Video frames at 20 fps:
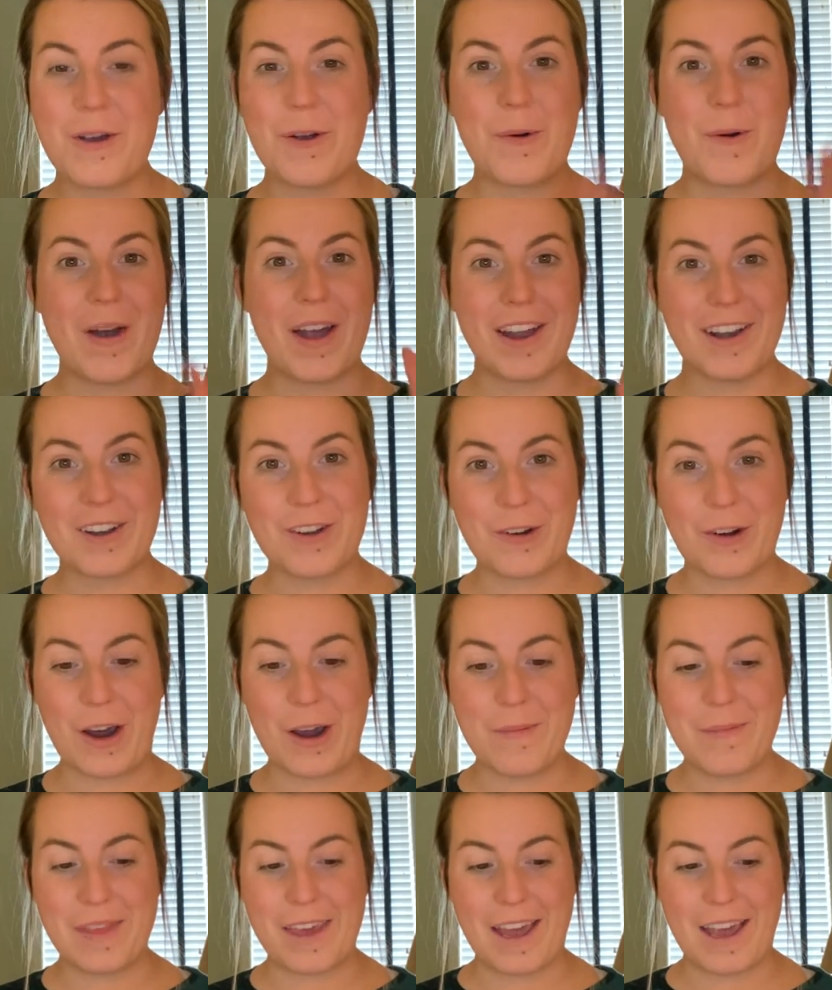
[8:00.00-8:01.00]
go ahead and
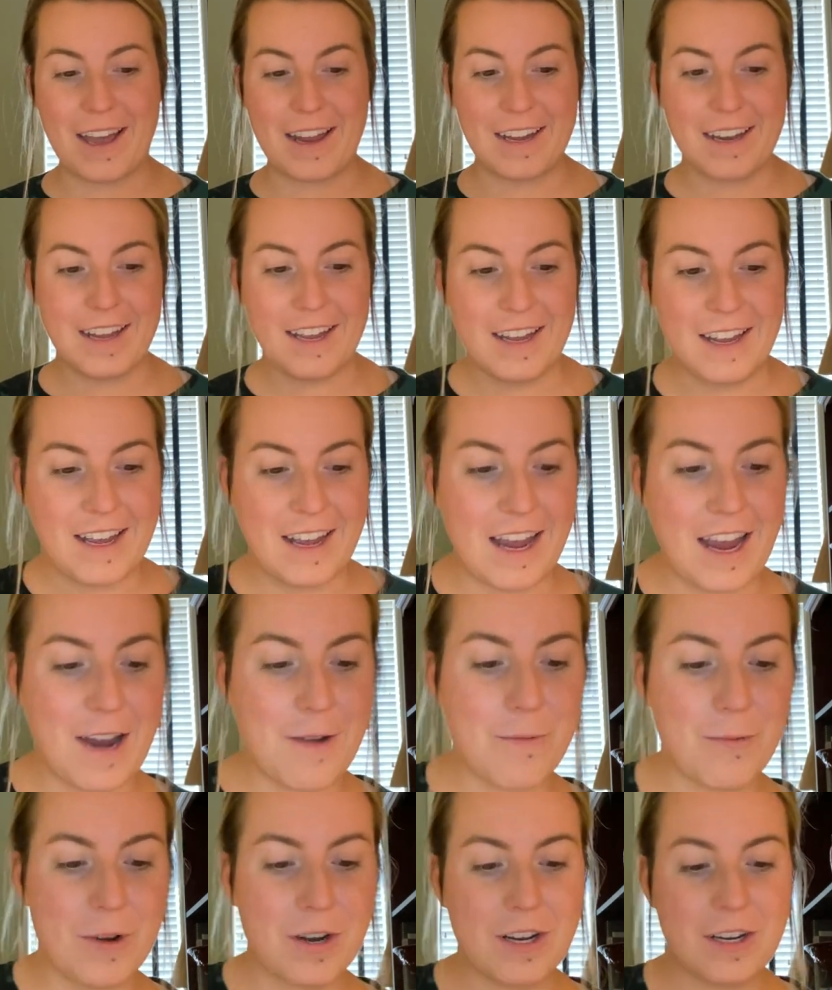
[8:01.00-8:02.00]
grab that,
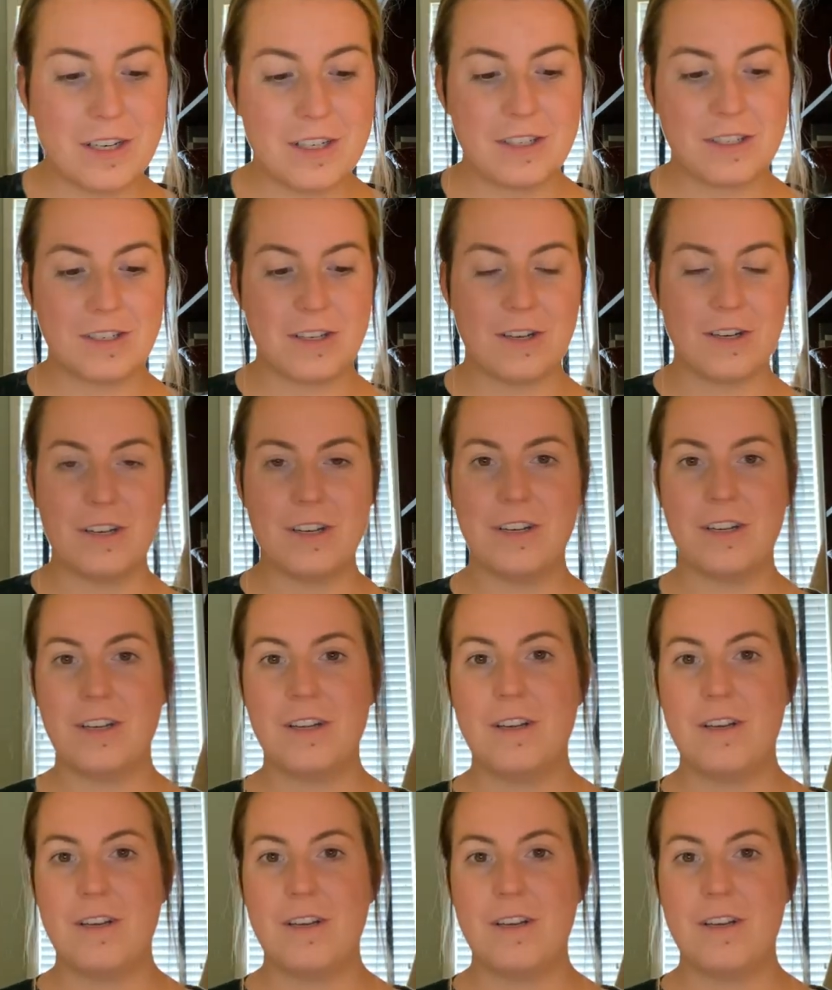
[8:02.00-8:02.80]
and we're gonna start,